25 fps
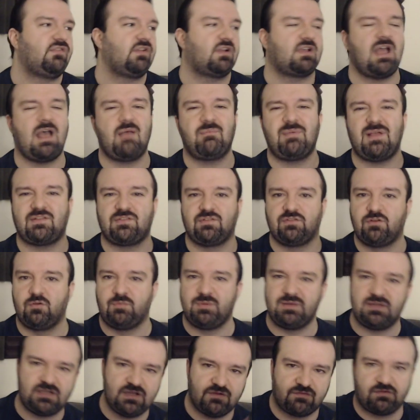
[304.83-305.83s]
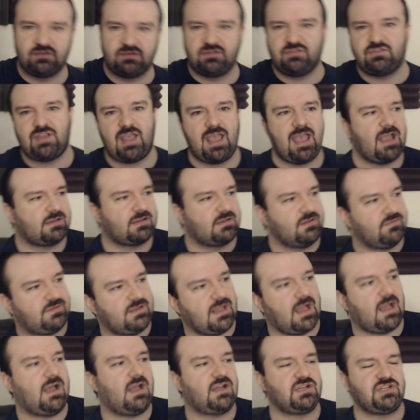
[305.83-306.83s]
The combat's a little bit different. There's an active
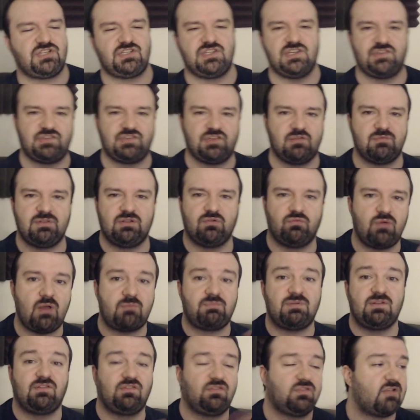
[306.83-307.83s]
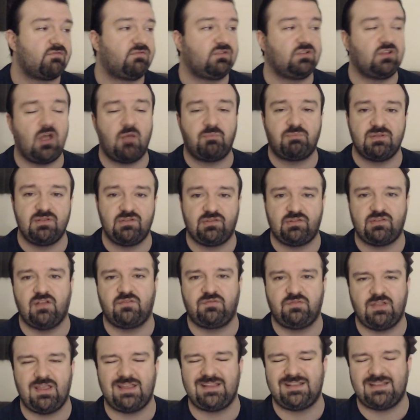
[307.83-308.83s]
dodge system and the weapons level up and
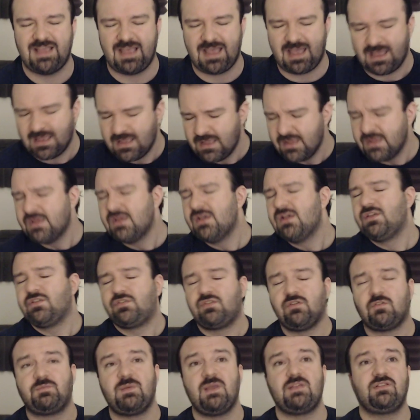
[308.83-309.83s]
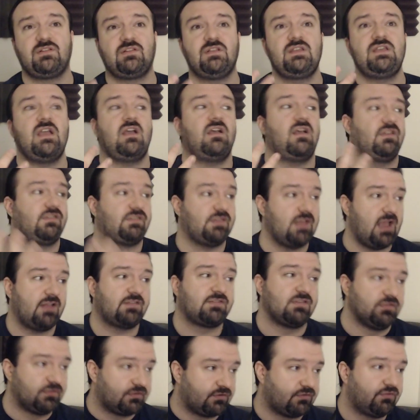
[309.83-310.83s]
stuff like that. So it's basically
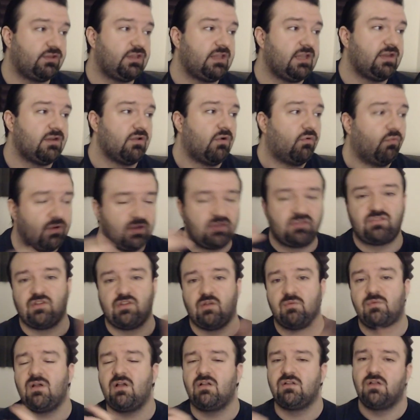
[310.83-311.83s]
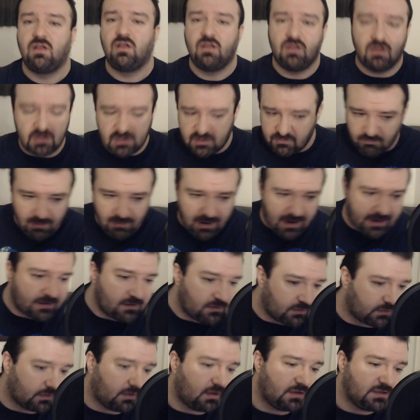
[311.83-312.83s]
Assassin's Creed with some
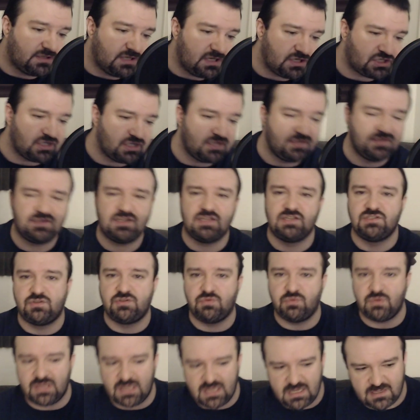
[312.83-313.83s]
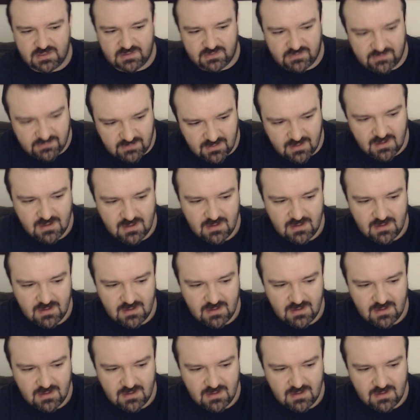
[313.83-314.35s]
minor additions and tweaks.